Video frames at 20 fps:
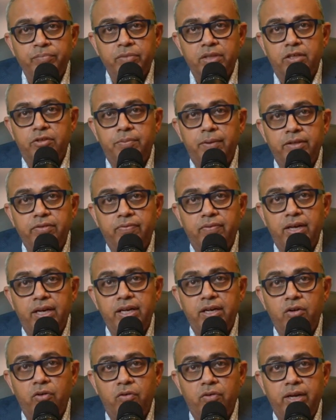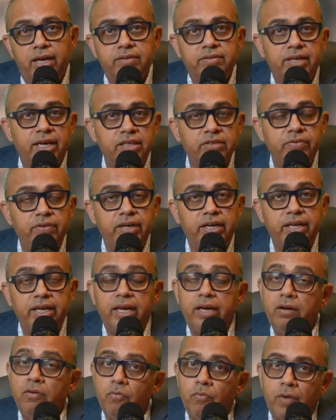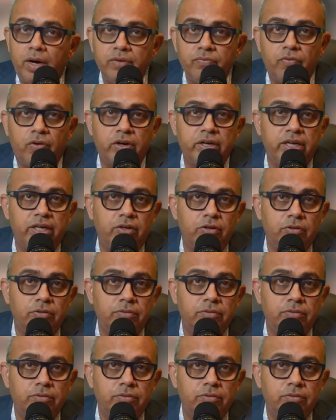specifically known as HVTN-142.